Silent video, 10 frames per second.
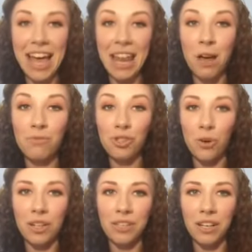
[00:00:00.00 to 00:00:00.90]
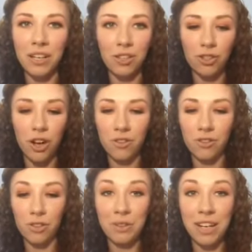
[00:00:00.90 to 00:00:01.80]
And I'm so excited to try
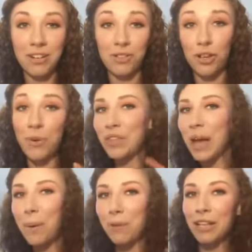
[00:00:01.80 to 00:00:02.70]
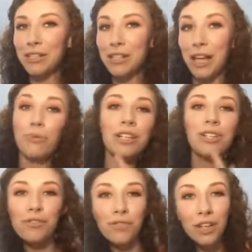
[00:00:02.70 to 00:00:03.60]
those illuminators. So, with that being said, we
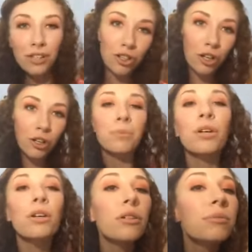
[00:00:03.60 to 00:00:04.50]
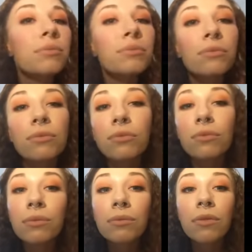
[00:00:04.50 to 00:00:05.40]
just finished our lip look
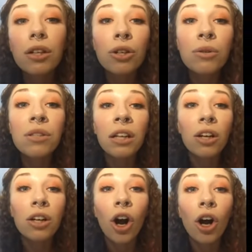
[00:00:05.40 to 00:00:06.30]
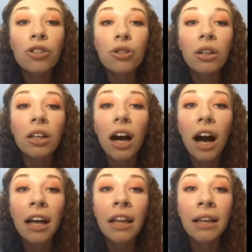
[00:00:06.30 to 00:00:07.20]
using our contour,
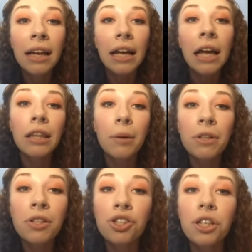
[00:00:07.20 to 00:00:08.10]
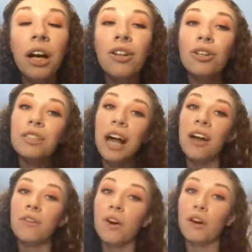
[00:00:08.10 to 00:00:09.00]
highlight, and lip and cheek colors
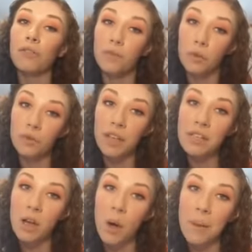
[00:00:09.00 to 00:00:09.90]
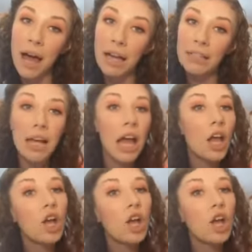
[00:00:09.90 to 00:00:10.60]
out of our full face compact.